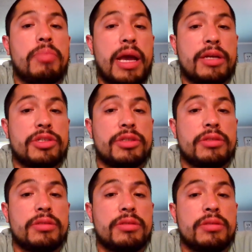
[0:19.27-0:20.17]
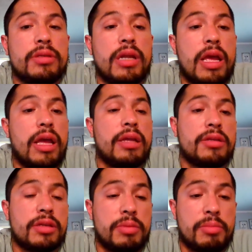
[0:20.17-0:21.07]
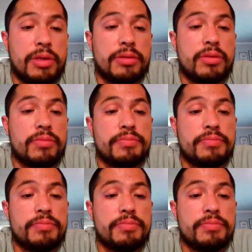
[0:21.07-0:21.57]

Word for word: passion, and commitment.